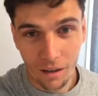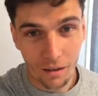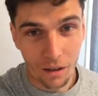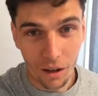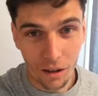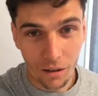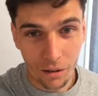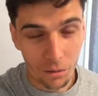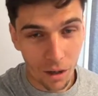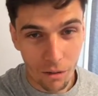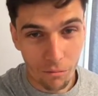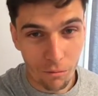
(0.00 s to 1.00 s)
that you
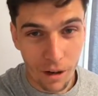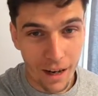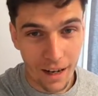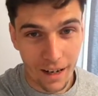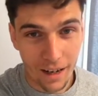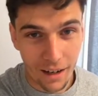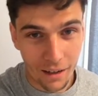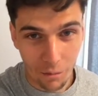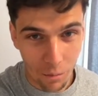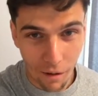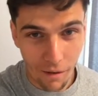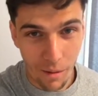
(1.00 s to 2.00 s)
don't really need to
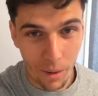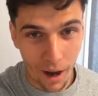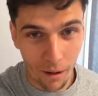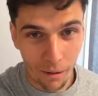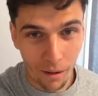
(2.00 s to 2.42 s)
worry about.